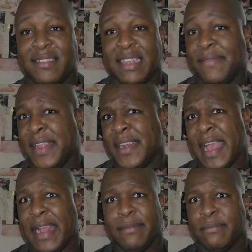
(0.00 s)
see if they're
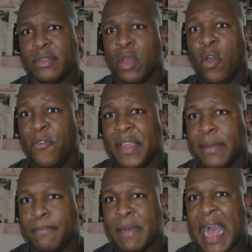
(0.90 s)
not
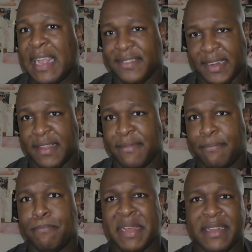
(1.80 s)
COVID
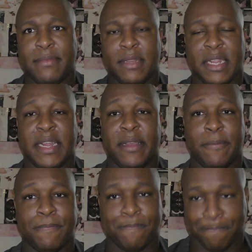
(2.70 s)
positive. But, you
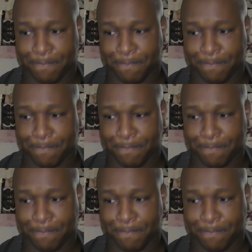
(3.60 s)
know,